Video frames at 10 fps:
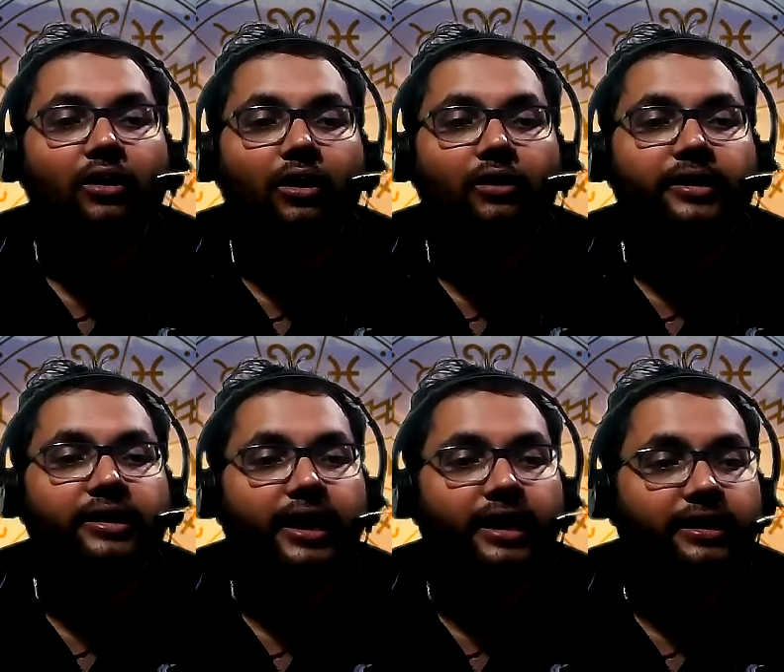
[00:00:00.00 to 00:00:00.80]
or
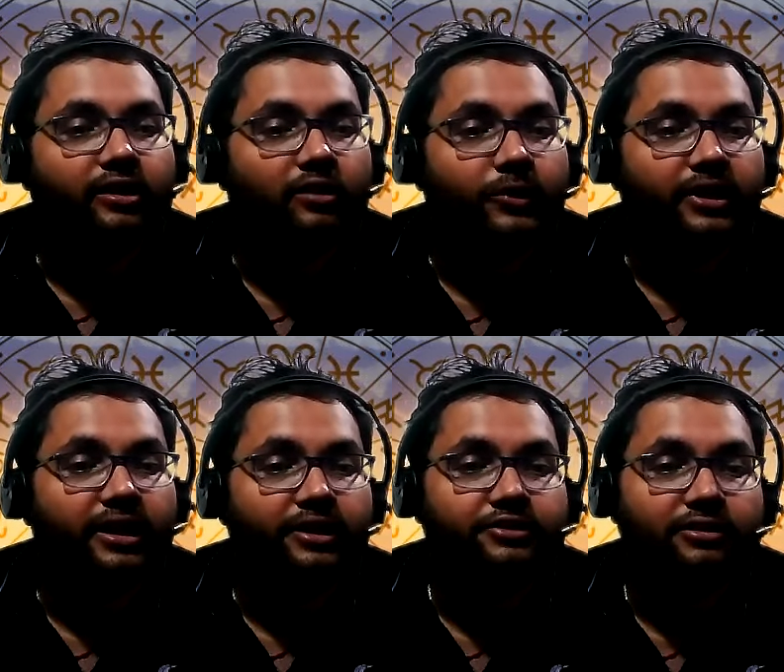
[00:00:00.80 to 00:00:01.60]
in any
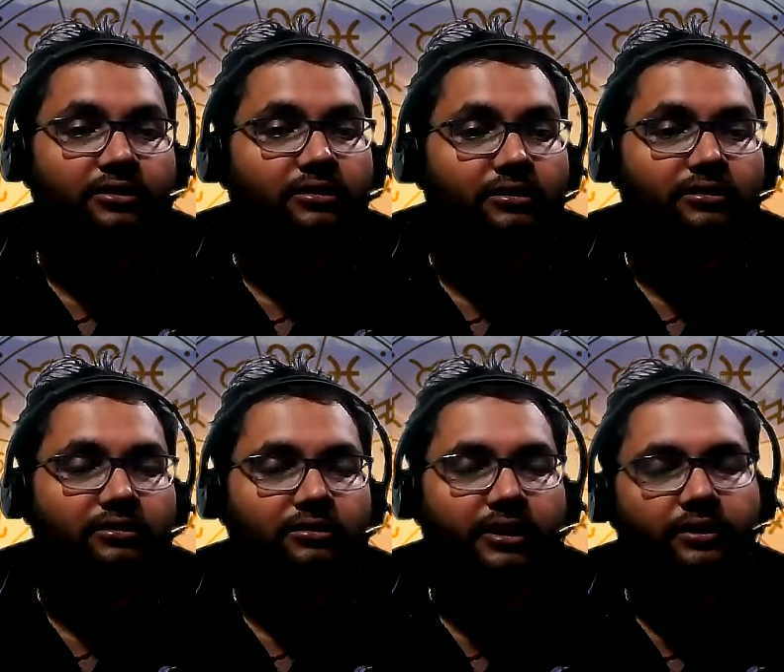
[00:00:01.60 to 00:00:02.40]
communication,
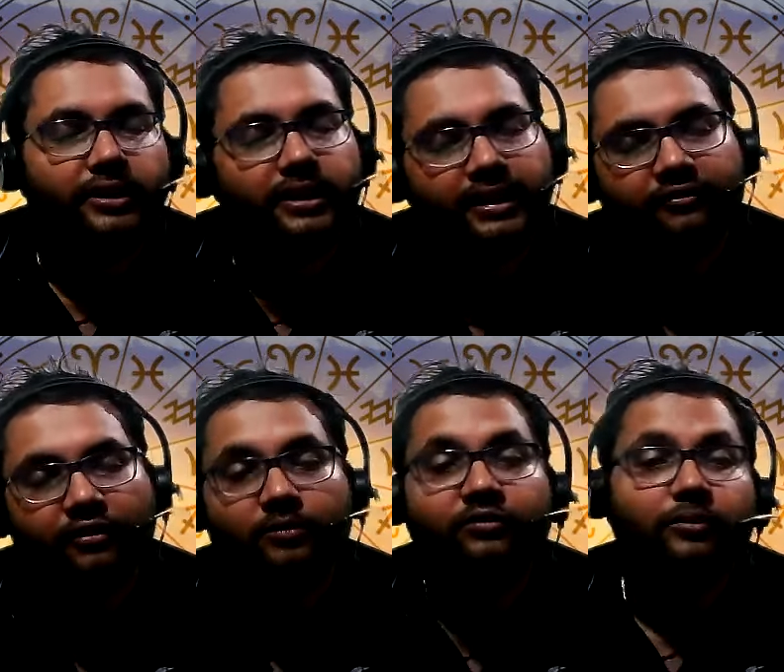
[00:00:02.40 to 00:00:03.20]
you know, in any
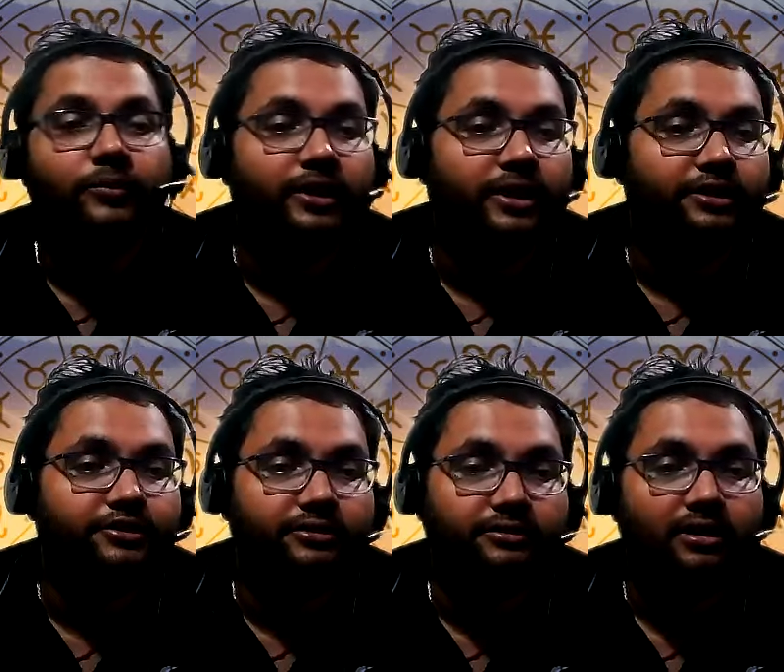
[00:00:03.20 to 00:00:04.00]
form of
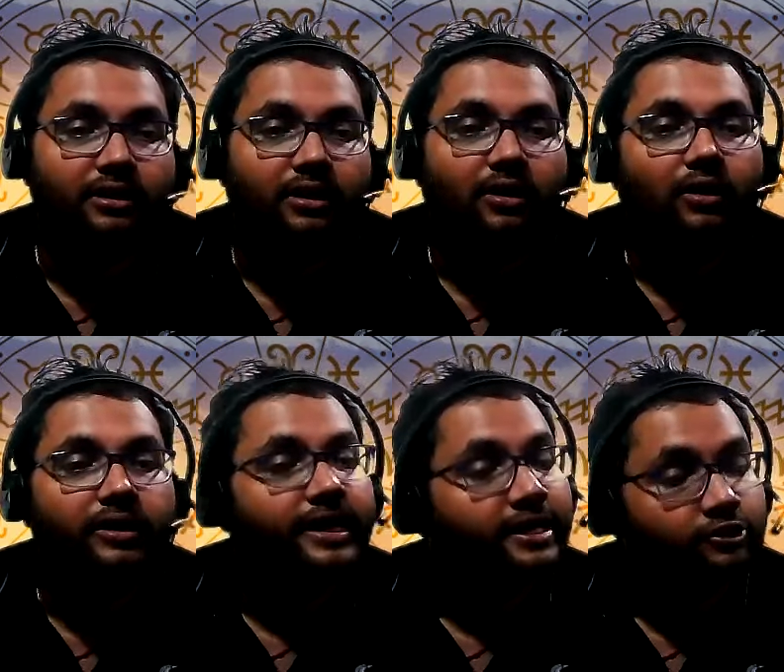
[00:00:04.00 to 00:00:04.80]
communication
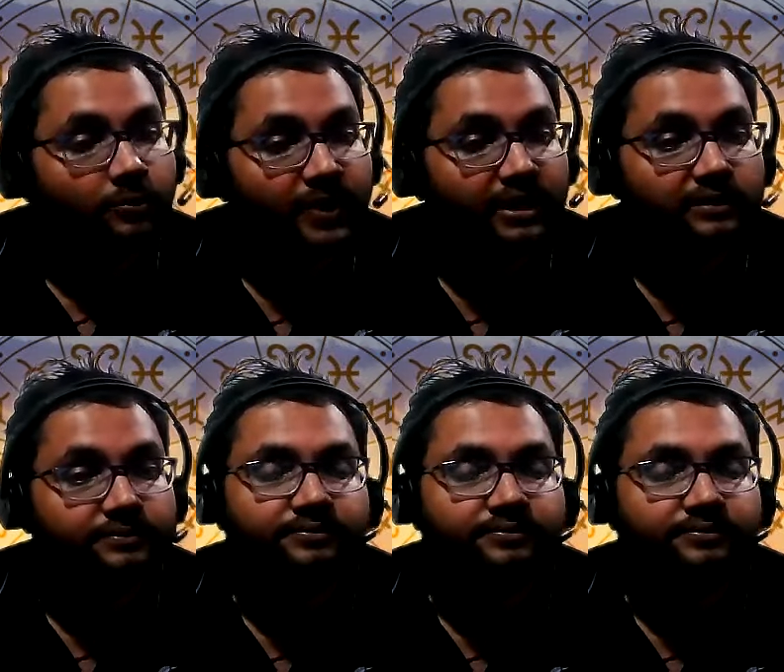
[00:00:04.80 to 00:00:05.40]
on any topic.